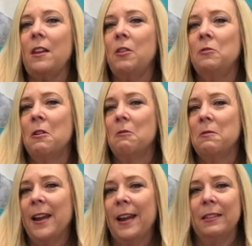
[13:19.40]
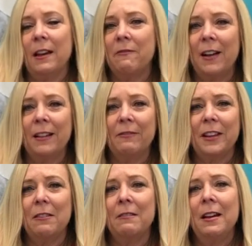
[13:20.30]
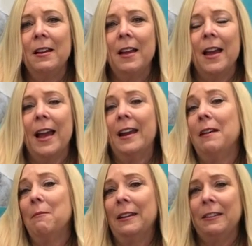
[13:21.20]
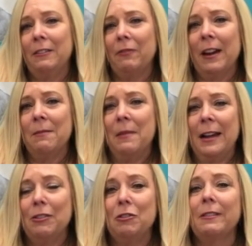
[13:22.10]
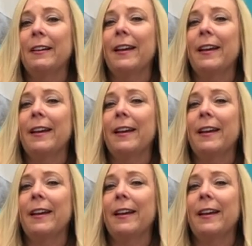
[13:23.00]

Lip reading: Know that I love all of you and I miss you very much.